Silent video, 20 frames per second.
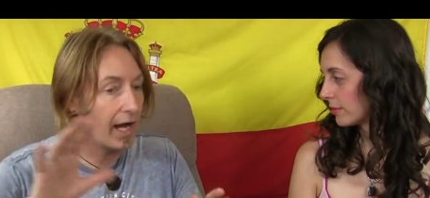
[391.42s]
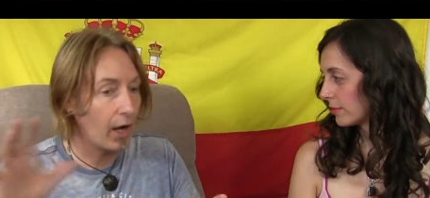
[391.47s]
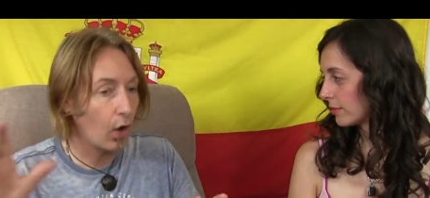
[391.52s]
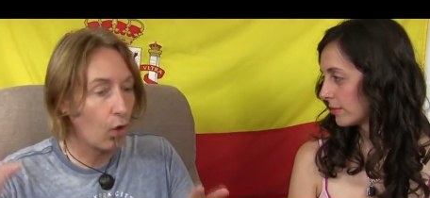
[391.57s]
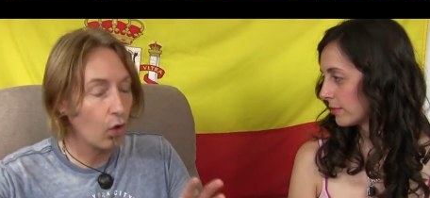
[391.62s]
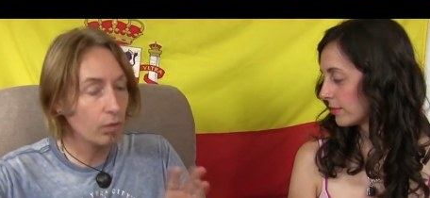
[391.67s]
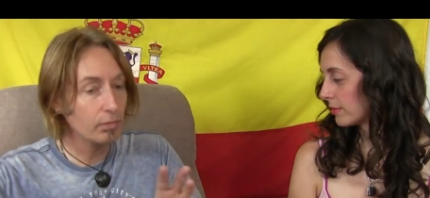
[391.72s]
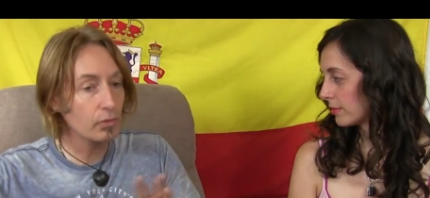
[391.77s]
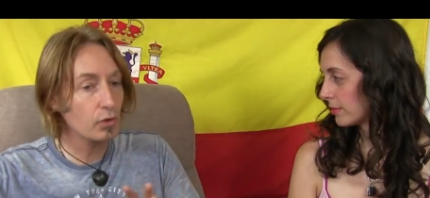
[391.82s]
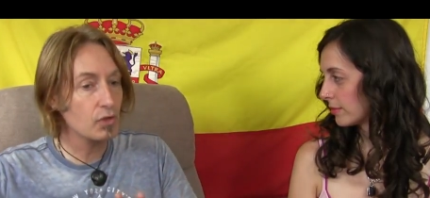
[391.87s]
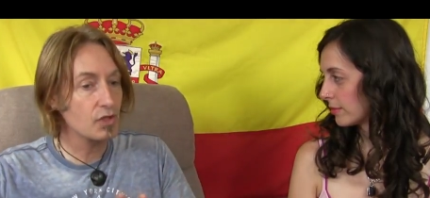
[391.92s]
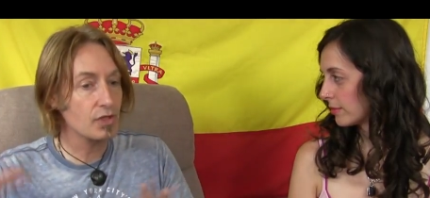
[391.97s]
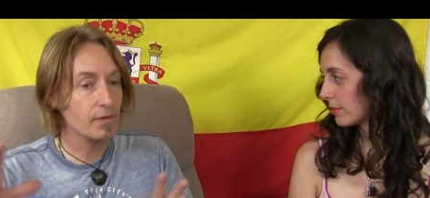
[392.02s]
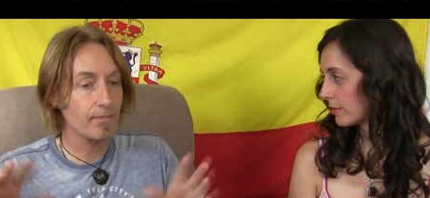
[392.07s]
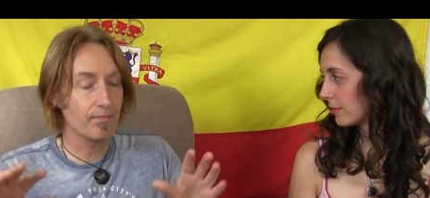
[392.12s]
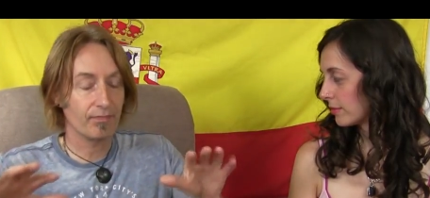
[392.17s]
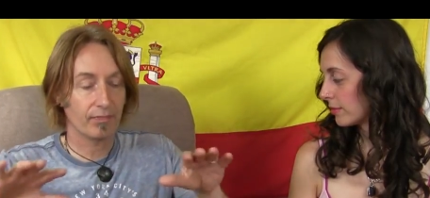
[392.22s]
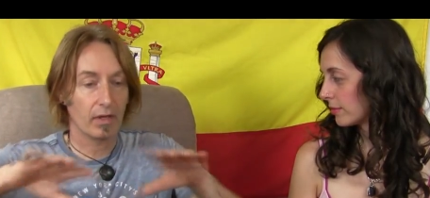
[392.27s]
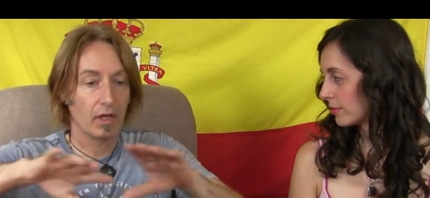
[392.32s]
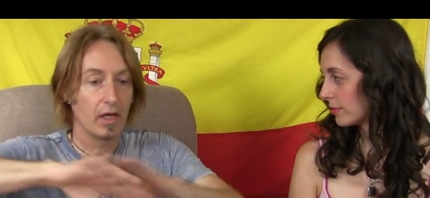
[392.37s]
Speaker 1: almost...
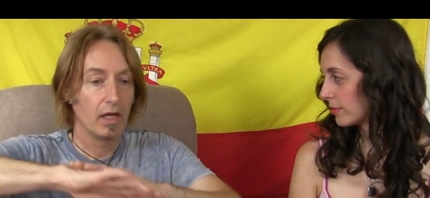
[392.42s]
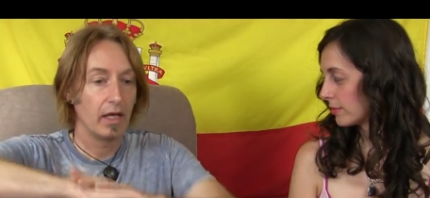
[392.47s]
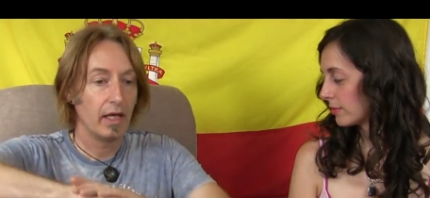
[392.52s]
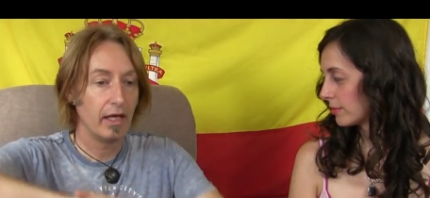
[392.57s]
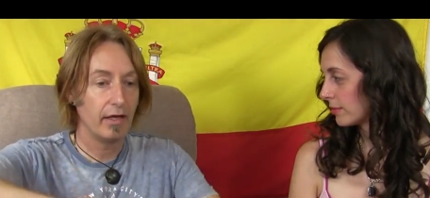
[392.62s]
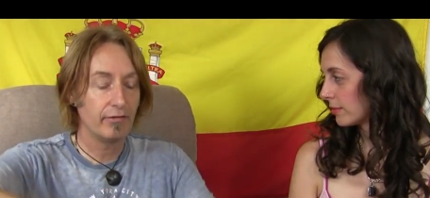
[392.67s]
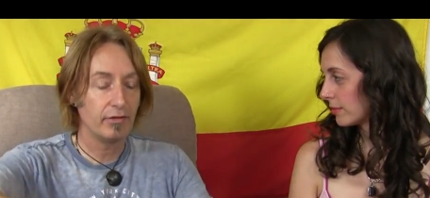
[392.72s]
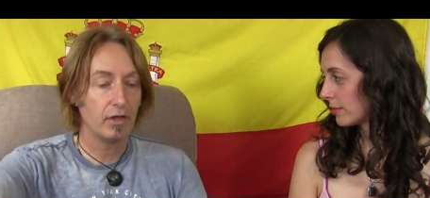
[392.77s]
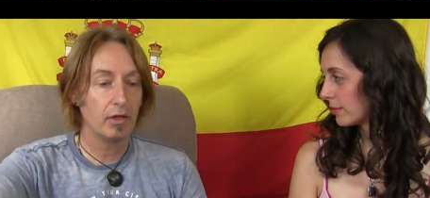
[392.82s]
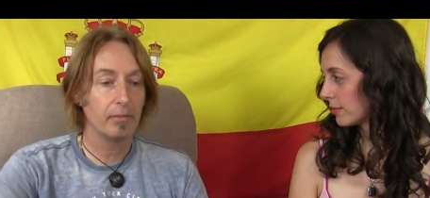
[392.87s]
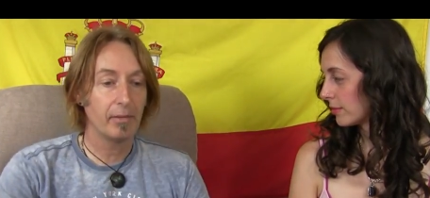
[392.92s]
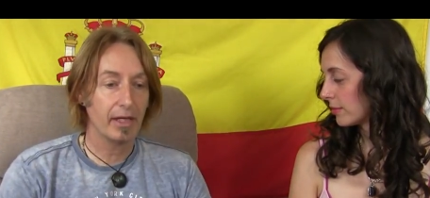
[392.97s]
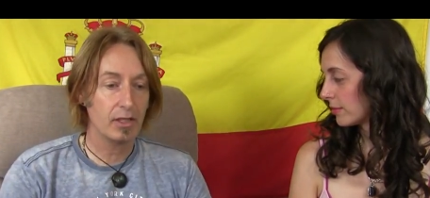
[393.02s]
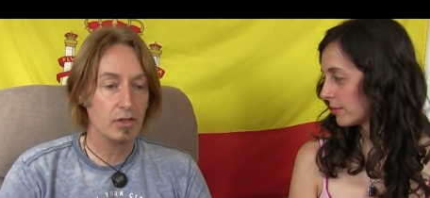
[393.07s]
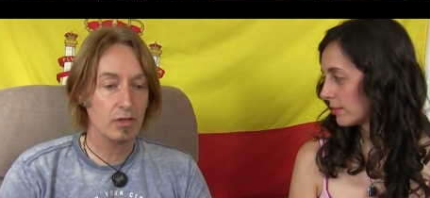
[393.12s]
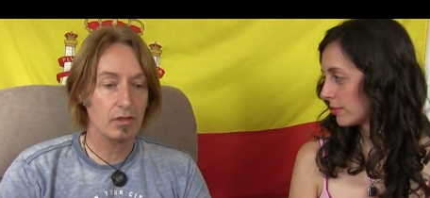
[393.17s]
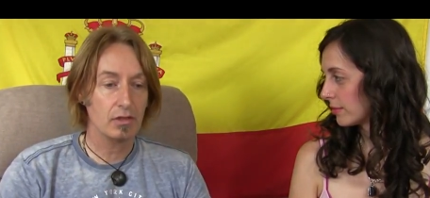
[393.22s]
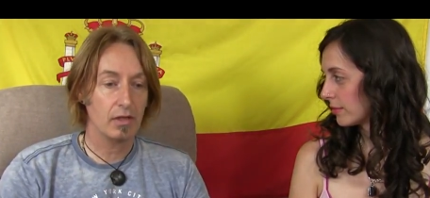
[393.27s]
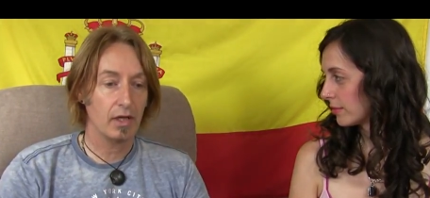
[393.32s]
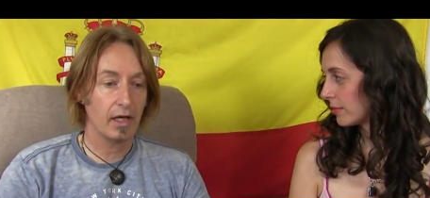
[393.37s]
If you
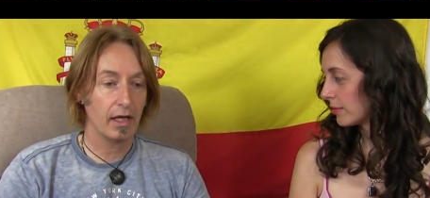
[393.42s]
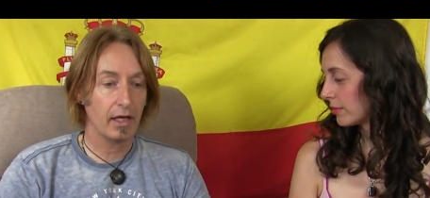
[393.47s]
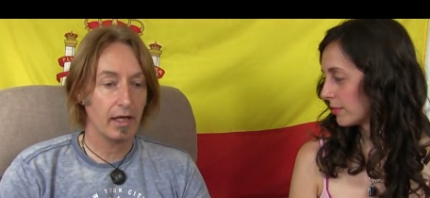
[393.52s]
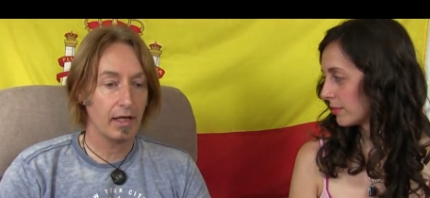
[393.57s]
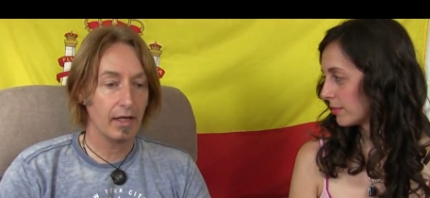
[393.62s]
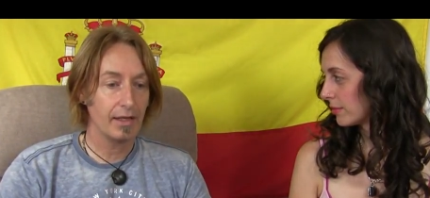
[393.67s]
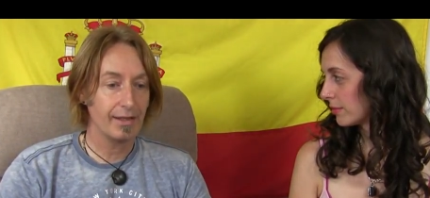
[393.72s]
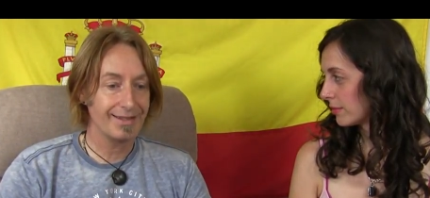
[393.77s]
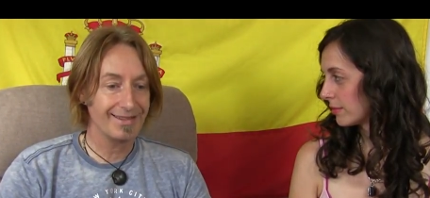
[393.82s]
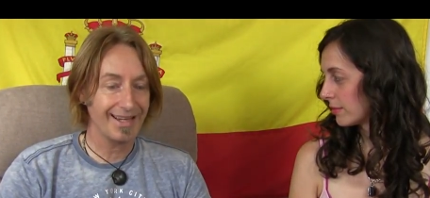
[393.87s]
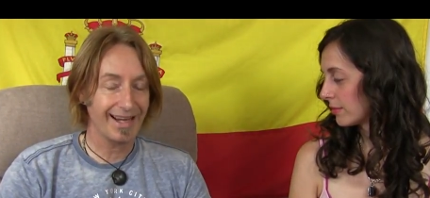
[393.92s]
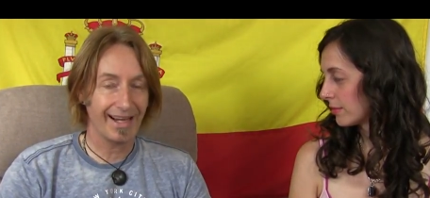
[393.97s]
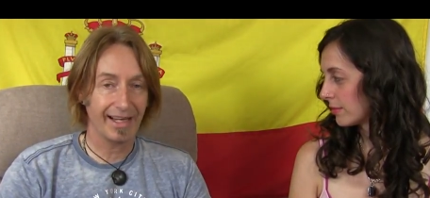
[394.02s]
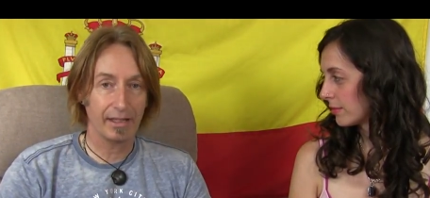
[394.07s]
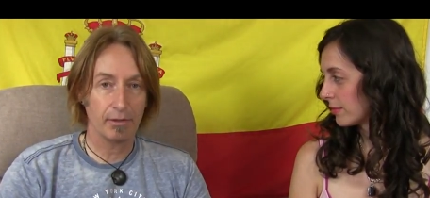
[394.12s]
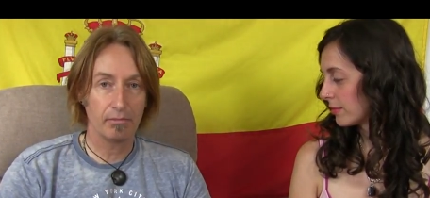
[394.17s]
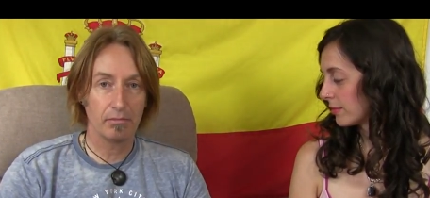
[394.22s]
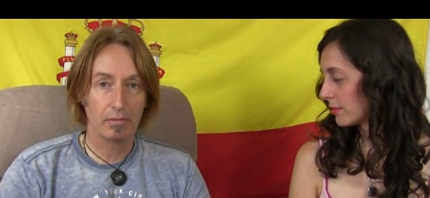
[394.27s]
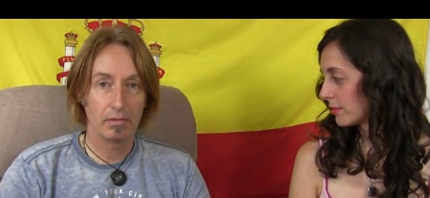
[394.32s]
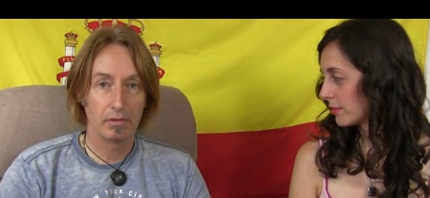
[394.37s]
imagine
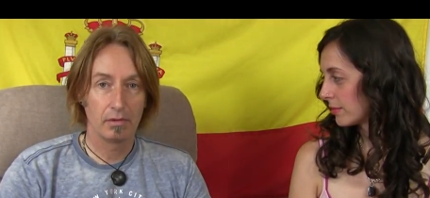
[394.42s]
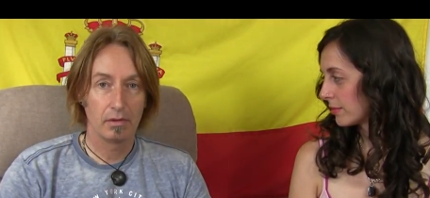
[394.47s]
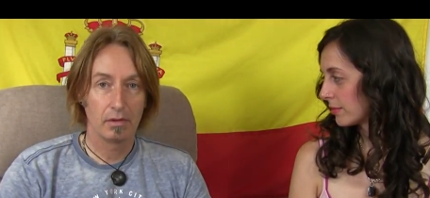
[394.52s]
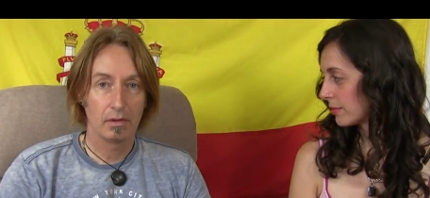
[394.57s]
time